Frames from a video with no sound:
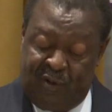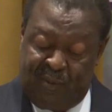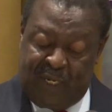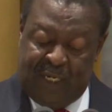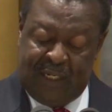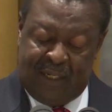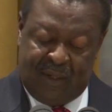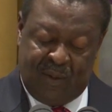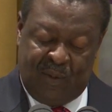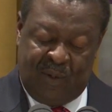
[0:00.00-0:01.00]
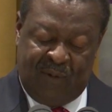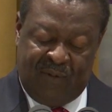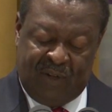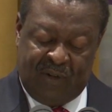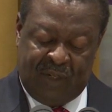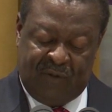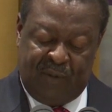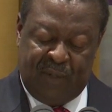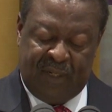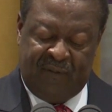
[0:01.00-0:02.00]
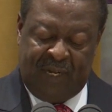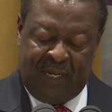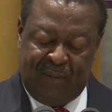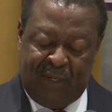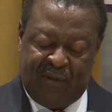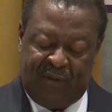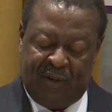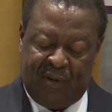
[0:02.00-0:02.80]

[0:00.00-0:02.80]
remains one of the transformative elements of our